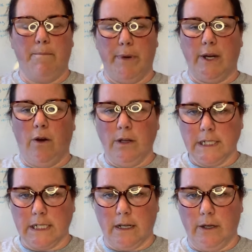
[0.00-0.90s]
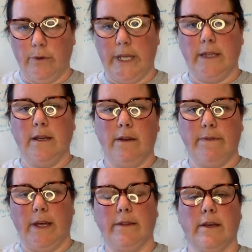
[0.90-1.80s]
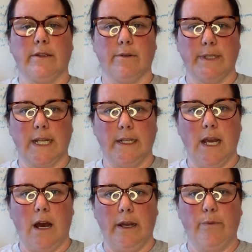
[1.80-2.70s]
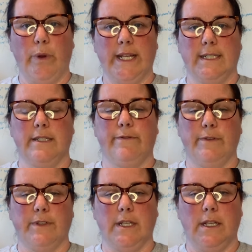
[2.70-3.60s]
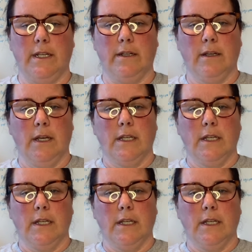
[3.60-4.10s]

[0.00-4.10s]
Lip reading: But also in the event that there was any high winds, 15